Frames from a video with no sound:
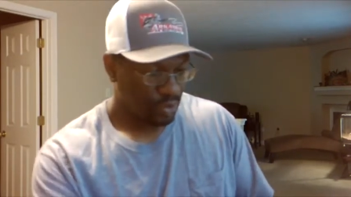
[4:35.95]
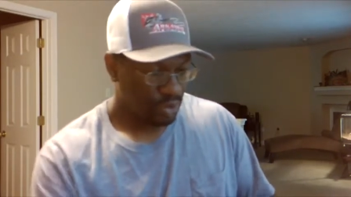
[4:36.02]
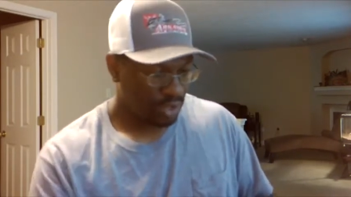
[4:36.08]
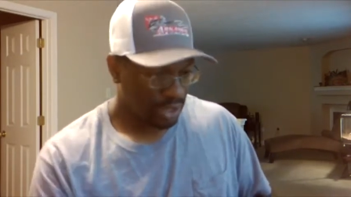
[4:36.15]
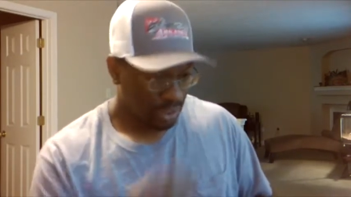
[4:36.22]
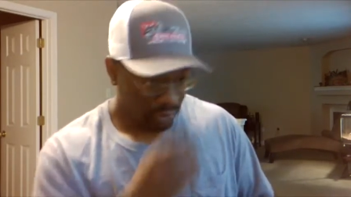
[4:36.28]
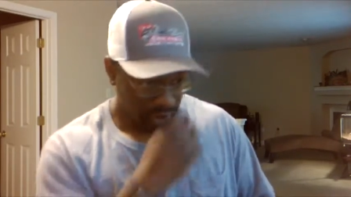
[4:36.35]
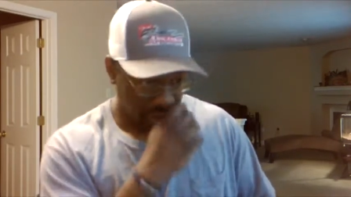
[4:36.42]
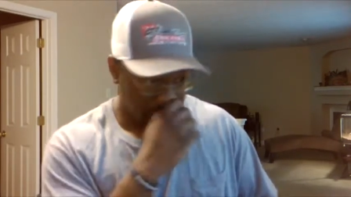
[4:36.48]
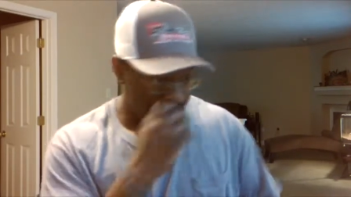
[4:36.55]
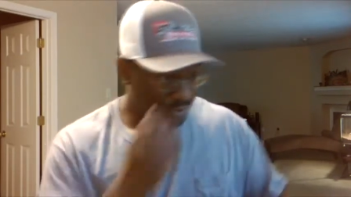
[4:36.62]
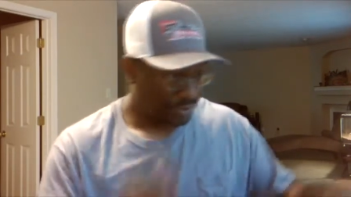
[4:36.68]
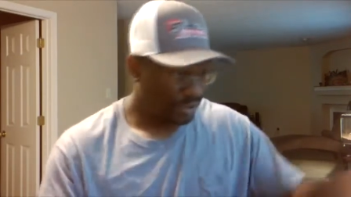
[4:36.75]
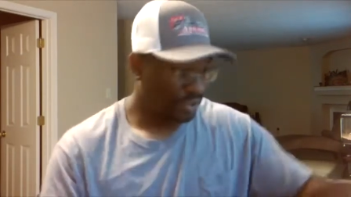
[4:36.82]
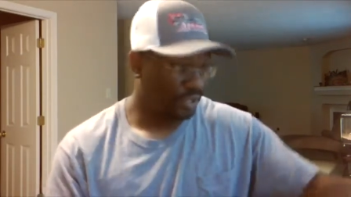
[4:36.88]
Here we go.
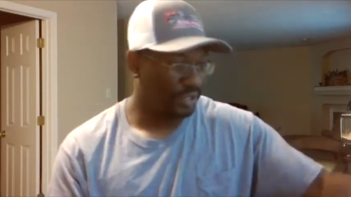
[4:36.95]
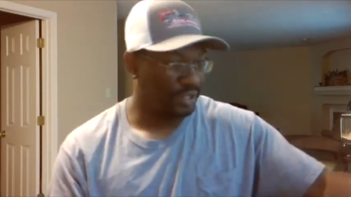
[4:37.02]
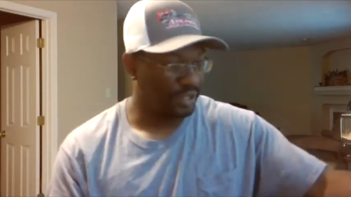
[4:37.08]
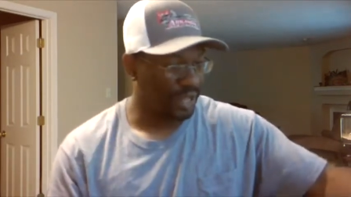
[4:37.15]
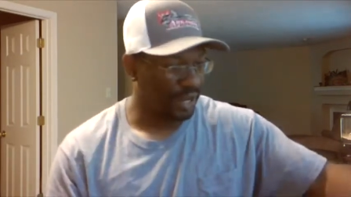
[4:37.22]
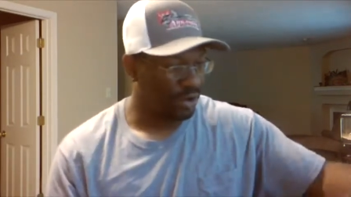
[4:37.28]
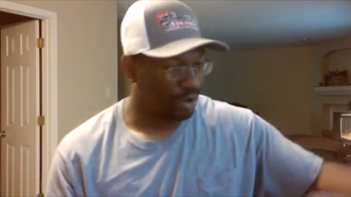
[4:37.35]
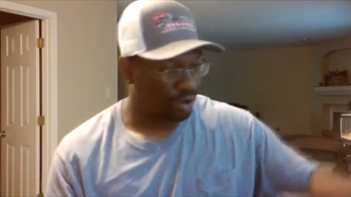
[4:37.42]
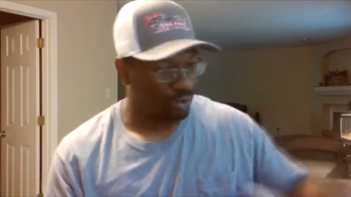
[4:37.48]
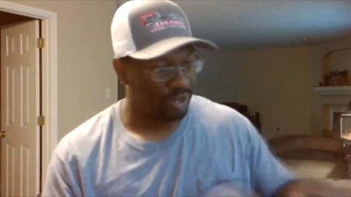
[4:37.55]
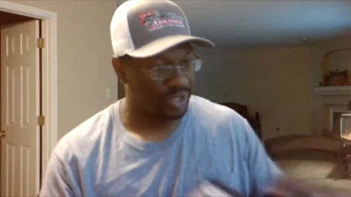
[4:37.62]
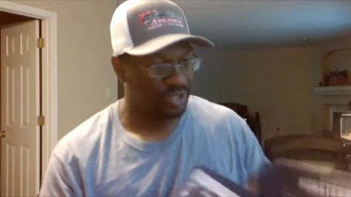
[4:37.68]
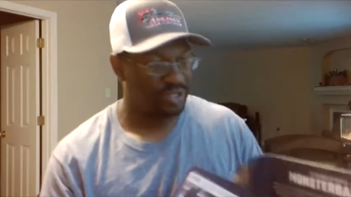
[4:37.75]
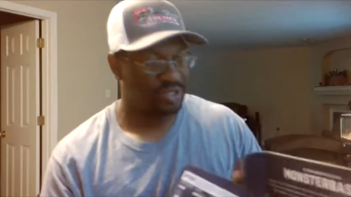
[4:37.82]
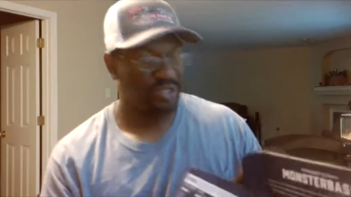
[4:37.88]
Uh, like
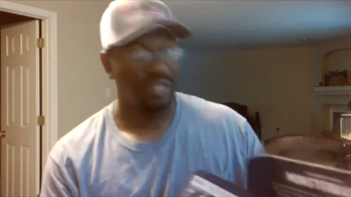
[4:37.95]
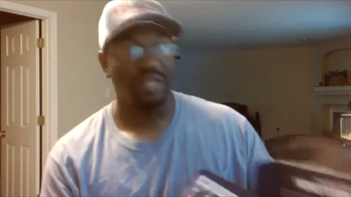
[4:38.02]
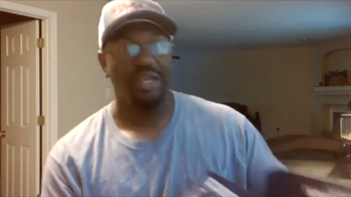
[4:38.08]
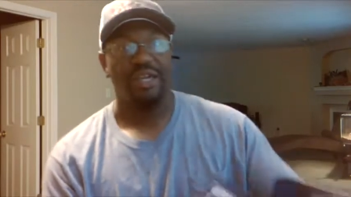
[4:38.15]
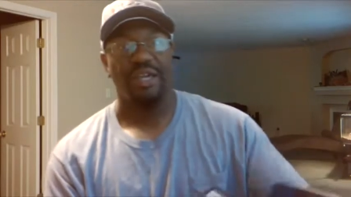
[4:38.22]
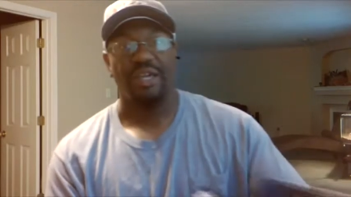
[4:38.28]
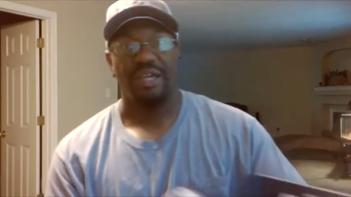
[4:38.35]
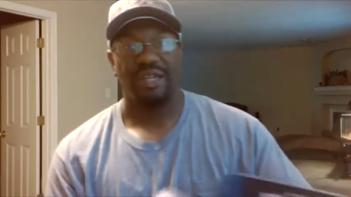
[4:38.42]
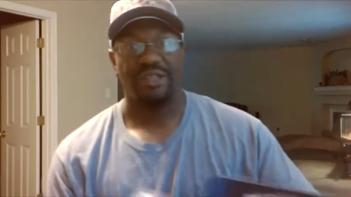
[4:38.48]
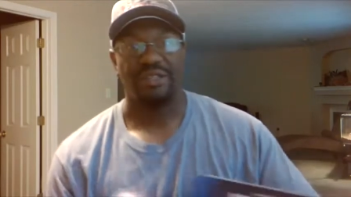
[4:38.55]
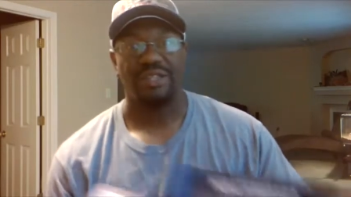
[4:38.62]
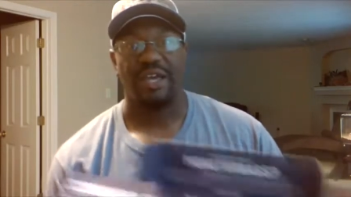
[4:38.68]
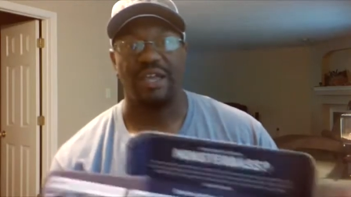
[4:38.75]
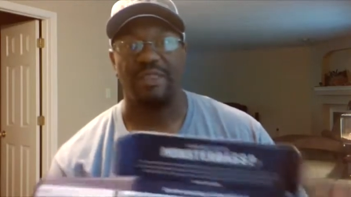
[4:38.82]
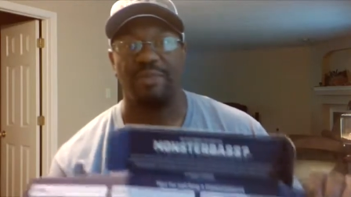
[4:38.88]
always,
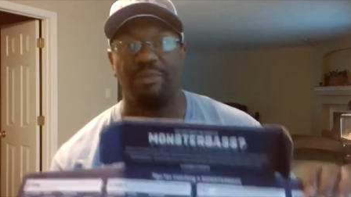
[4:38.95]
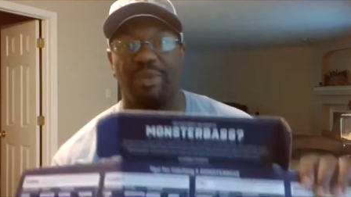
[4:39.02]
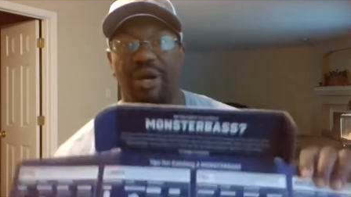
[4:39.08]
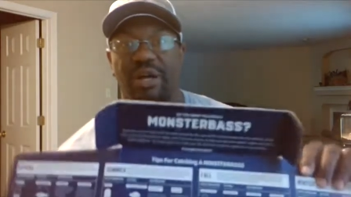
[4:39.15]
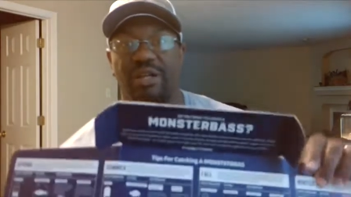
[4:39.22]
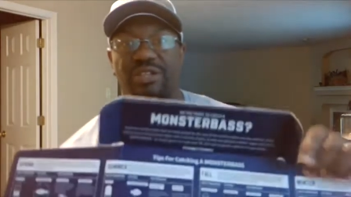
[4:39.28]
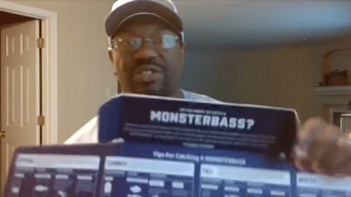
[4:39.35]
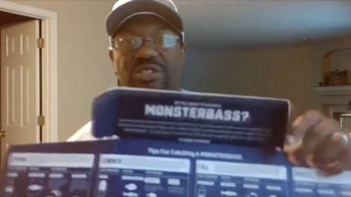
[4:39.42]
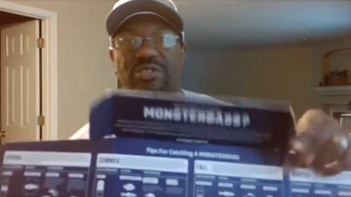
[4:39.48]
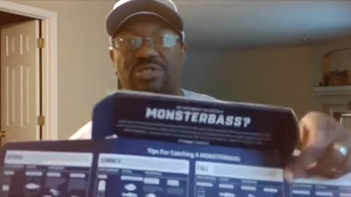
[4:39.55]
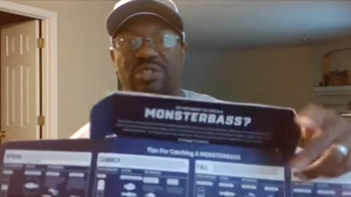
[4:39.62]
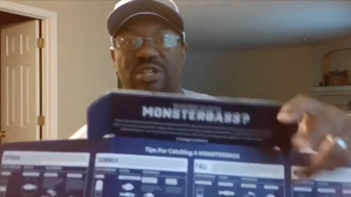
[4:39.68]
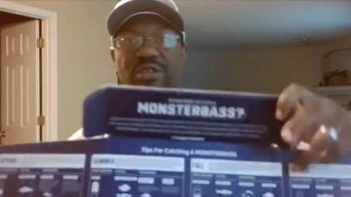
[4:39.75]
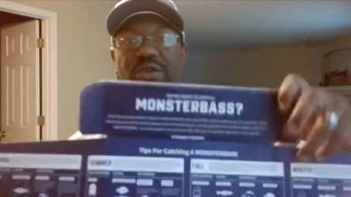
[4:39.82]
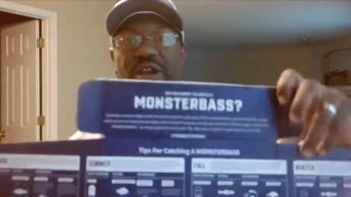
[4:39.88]
inside the box, you
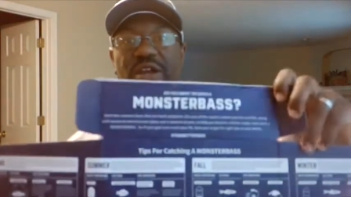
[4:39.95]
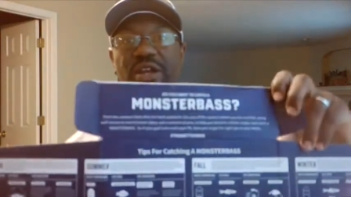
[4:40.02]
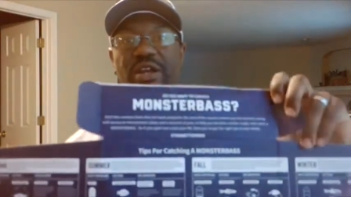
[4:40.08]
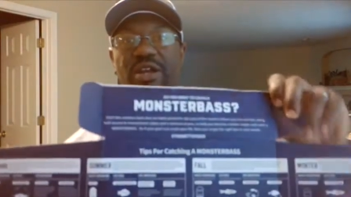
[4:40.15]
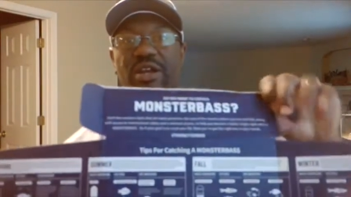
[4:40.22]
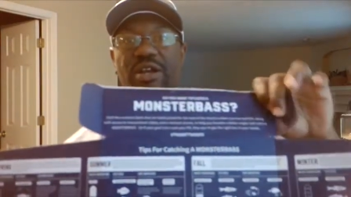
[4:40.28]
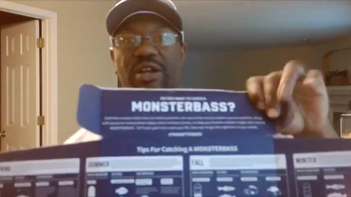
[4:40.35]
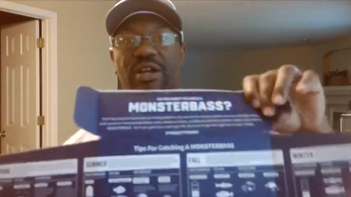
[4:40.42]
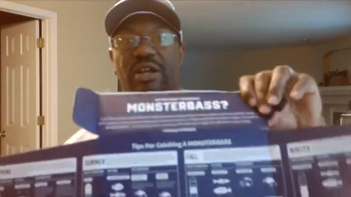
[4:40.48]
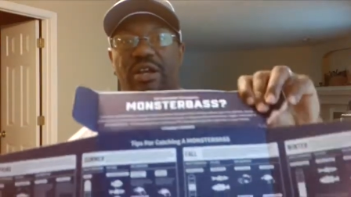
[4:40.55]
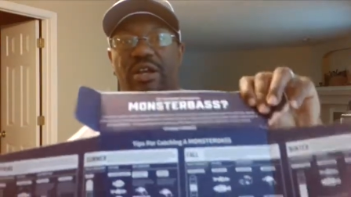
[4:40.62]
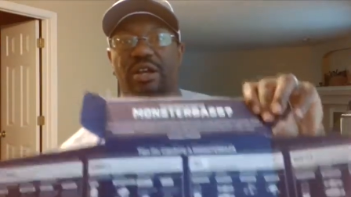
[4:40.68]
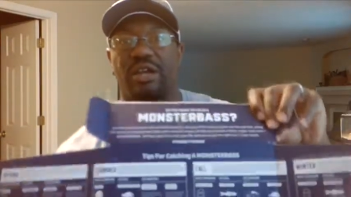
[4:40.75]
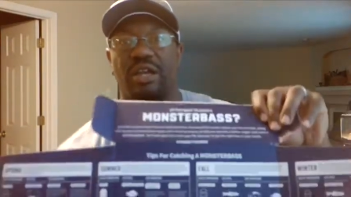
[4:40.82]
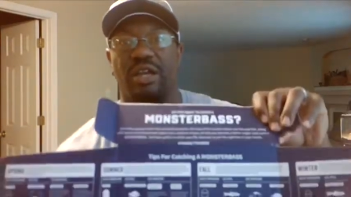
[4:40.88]
see right here,
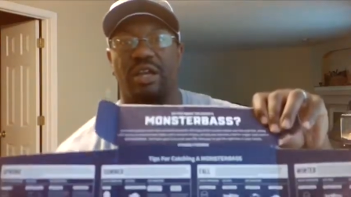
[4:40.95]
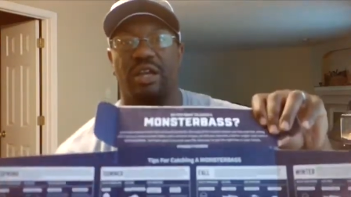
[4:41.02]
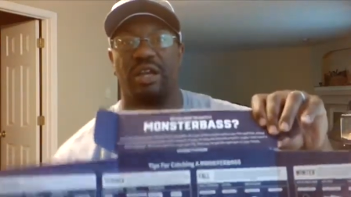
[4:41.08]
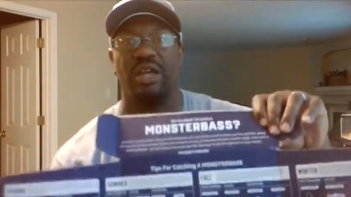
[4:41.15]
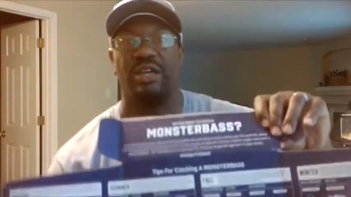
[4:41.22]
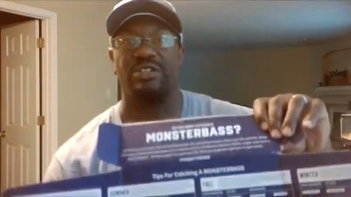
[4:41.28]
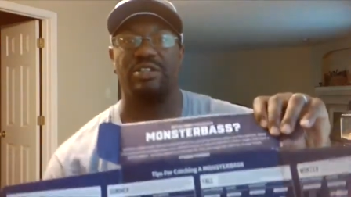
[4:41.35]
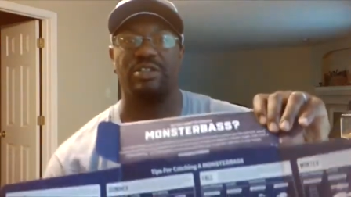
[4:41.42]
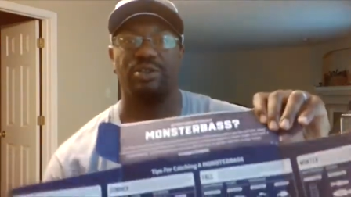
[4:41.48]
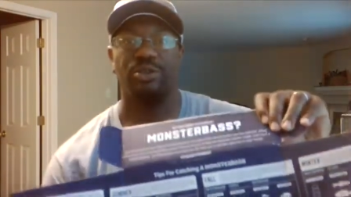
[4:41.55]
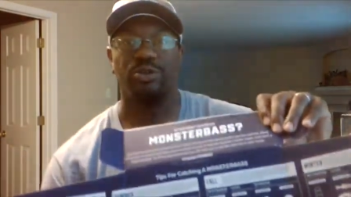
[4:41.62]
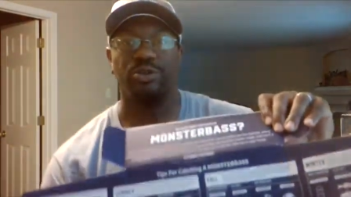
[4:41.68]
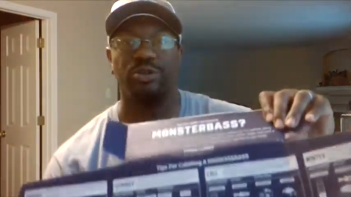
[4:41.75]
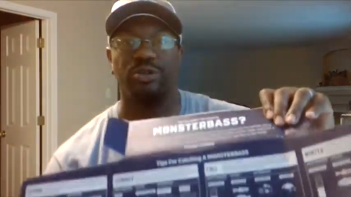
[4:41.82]
it has a little